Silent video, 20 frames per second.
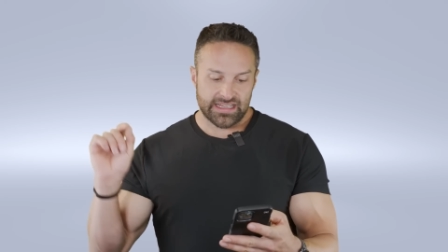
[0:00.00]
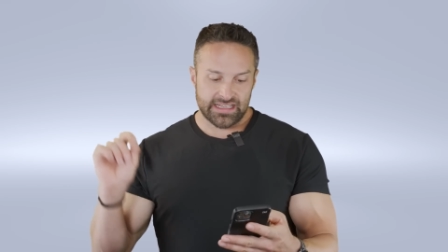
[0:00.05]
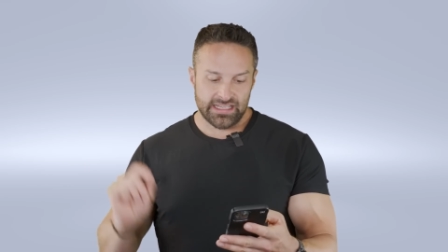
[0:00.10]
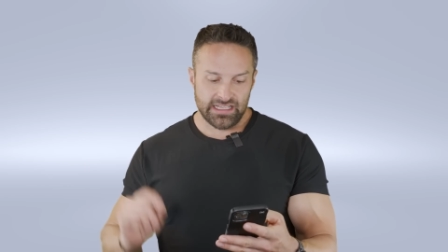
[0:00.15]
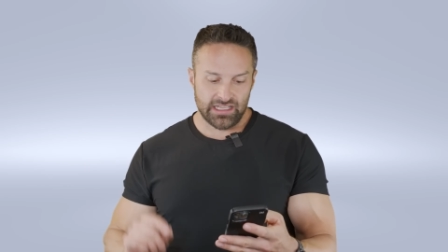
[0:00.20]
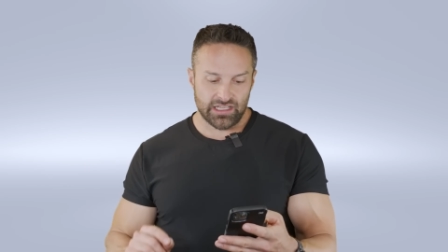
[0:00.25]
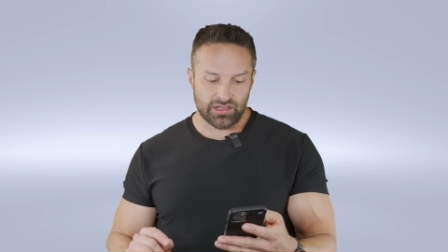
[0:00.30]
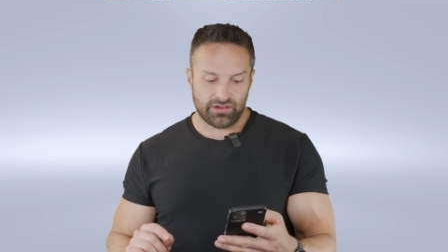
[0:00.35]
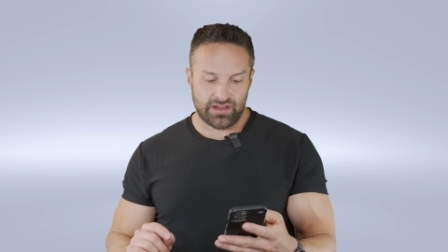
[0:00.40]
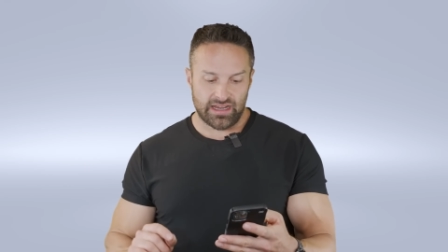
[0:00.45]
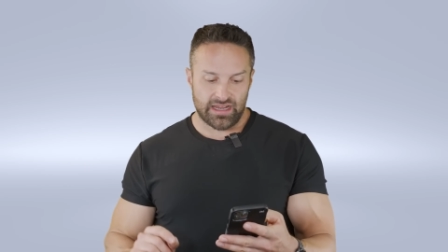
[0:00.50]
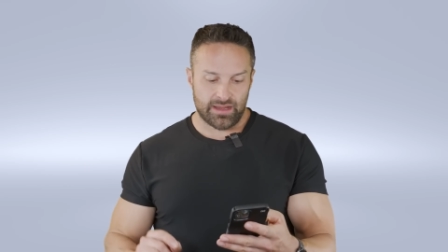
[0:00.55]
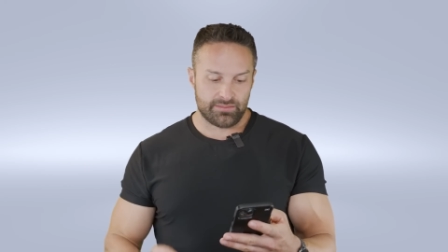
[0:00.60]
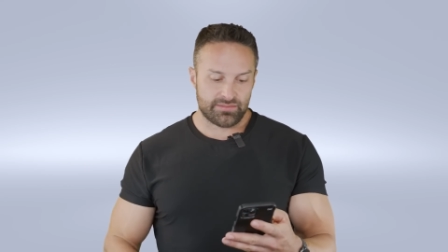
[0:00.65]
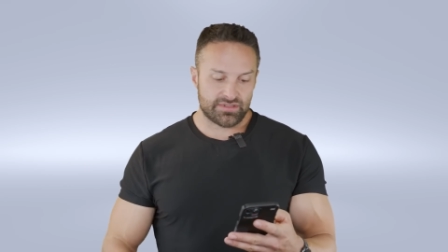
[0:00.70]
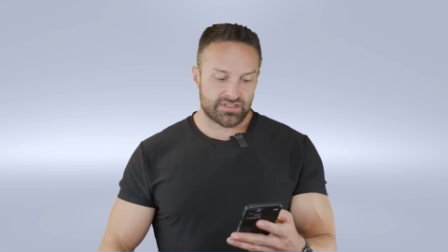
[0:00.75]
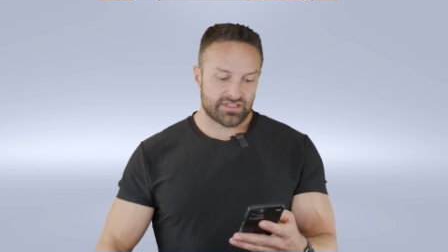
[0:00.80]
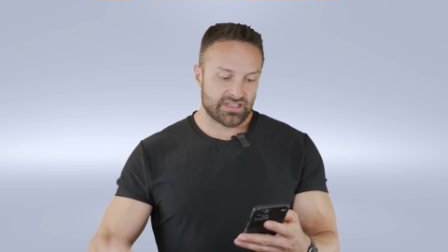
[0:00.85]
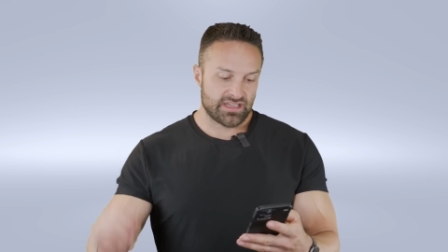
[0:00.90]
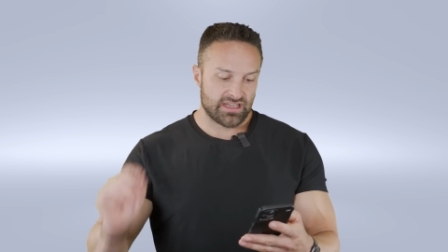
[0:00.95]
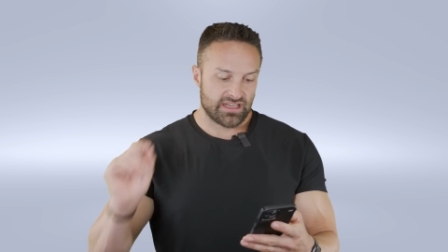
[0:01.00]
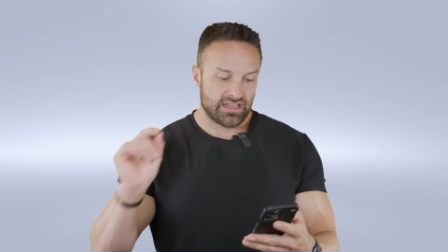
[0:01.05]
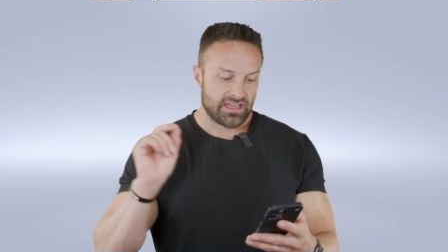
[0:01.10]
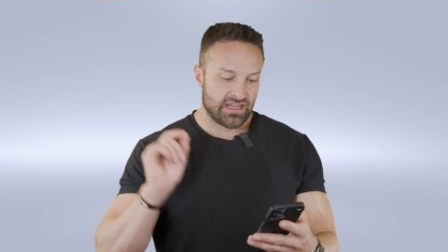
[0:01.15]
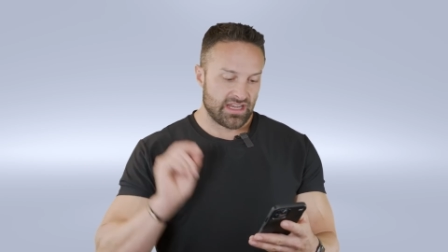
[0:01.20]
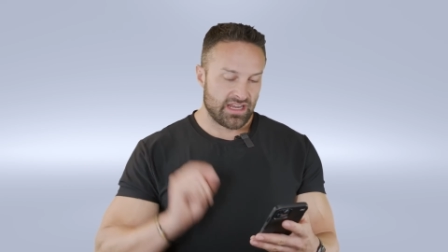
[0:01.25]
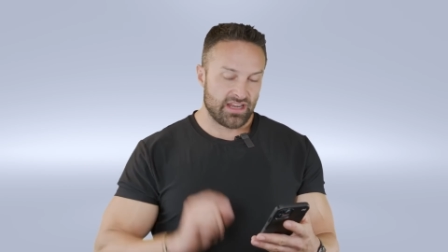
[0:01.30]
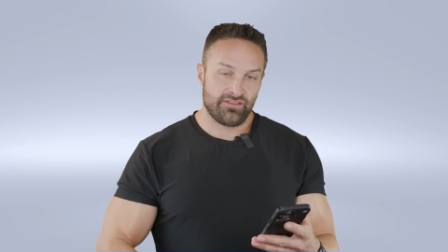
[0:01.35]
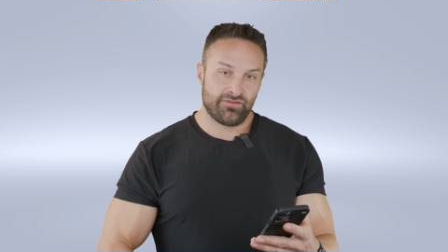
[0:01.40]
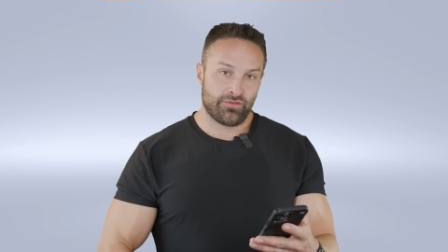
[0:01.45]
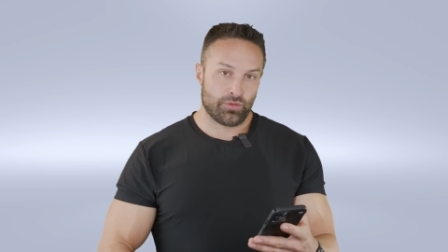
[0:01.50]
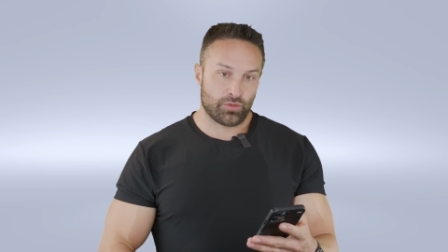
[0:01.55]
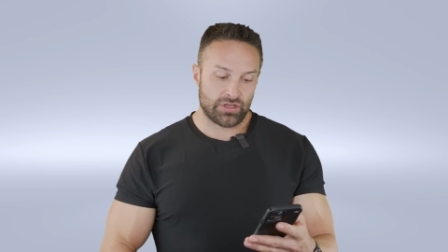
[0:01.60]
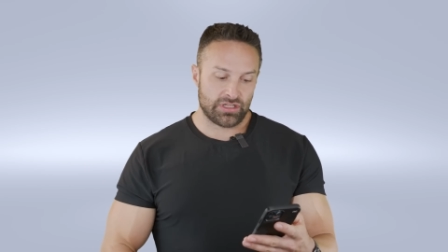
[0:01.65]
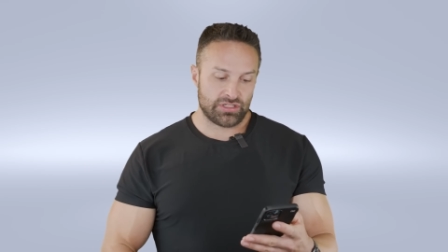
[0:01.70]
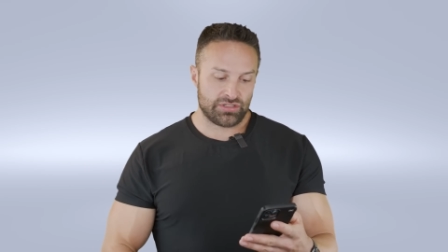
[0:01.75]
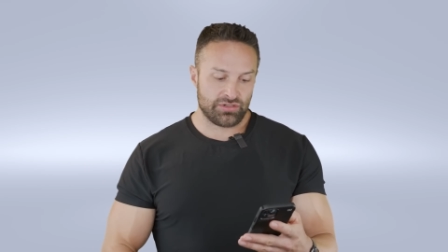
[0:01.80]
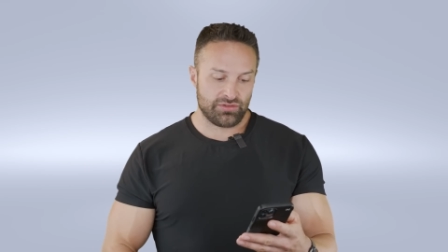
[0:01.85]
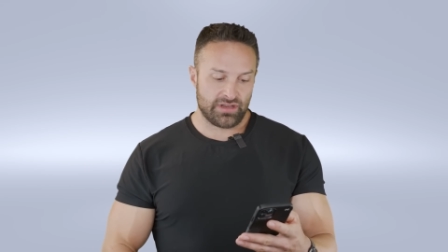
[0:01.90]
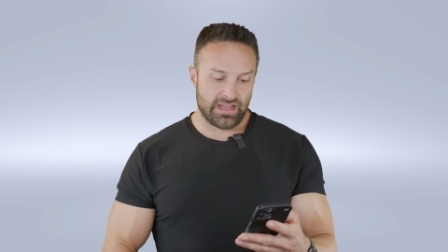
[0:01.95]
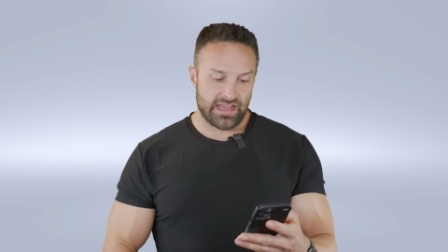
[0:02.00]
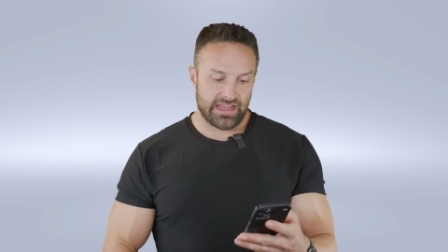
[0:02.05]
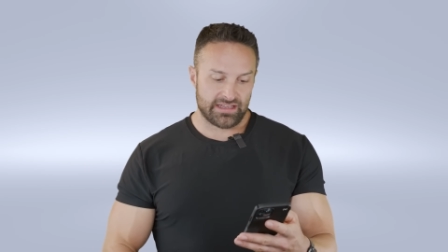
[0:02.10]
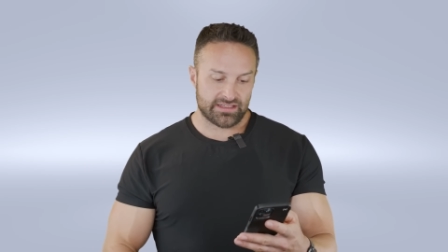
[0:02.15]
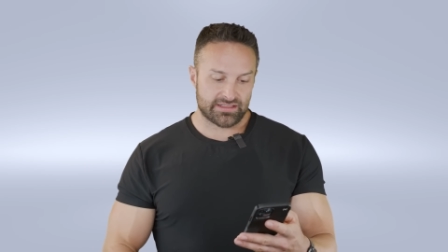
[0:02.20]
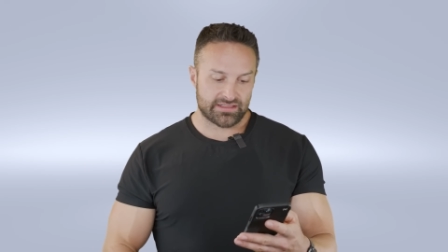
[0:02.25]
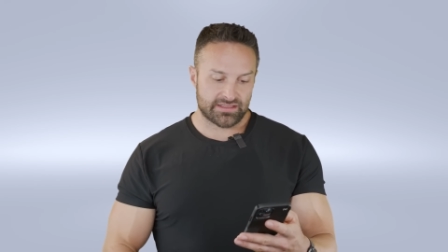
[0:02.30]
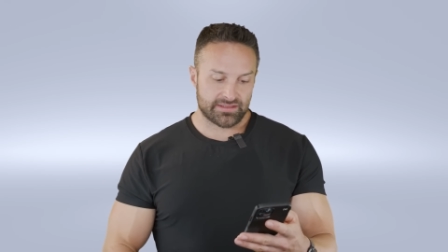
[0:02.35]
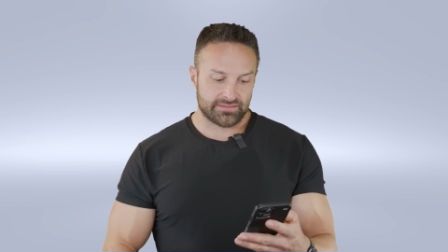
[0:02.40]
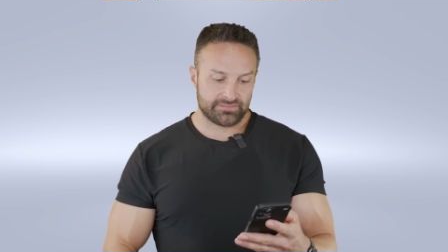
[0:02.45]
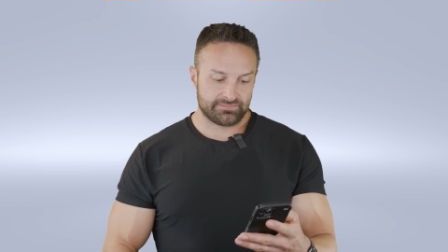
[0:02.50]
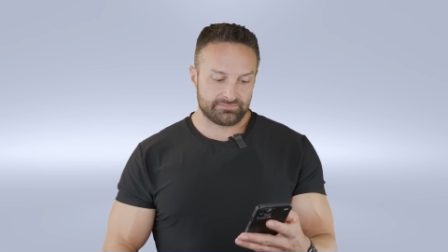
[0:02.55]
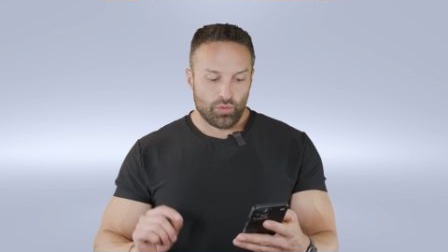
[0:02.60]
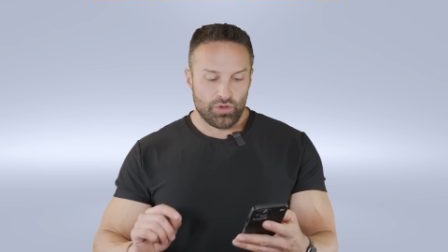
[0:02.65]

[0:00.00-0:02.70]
kilograms in 42 days.